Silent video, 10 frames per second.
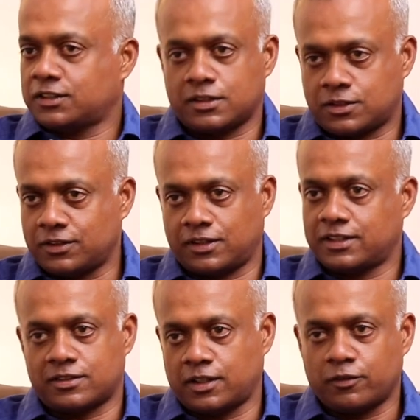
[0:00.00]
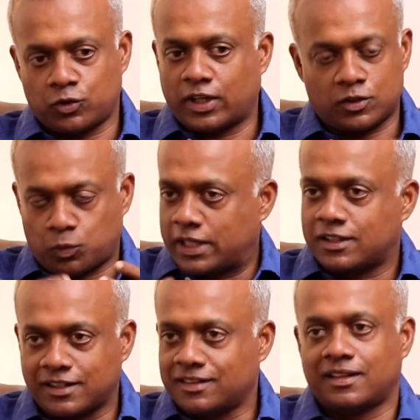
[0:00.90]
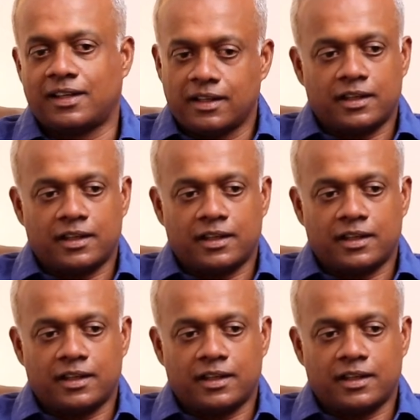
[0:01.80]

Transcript: Raja sir and stuff. So I just went and